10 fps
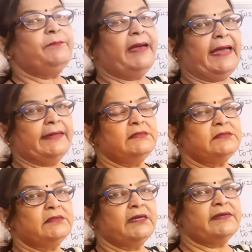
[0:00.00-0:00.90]
band
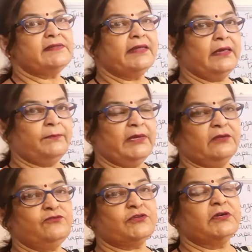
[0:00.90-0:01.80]
it is the
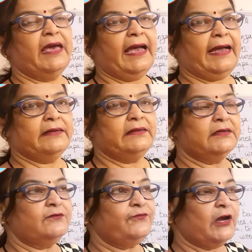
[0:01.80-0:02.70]
image and
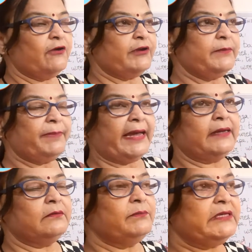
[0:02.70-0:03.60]
here flowery
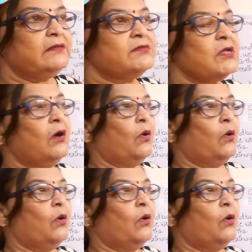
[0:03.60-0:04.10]
band means